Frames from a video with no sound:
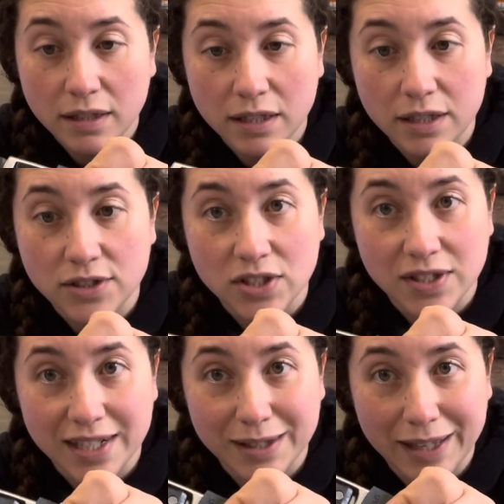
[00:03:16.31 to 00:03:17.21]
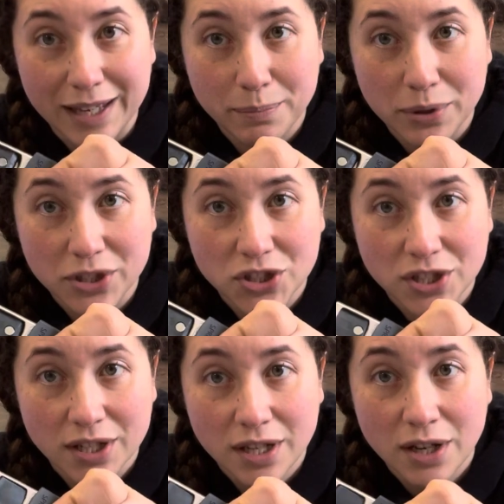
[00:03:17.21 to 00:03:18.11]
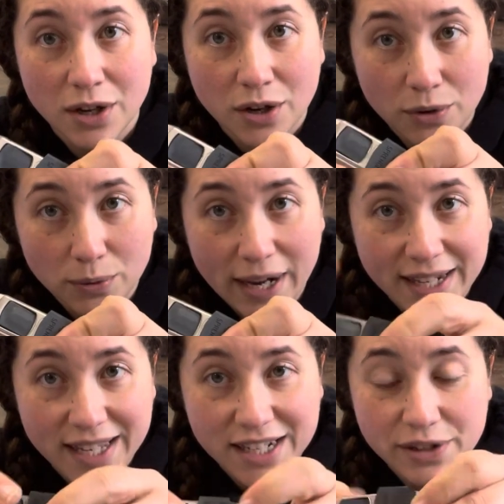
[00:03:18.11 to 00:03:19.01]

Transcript: it's just gonna get pushed right in.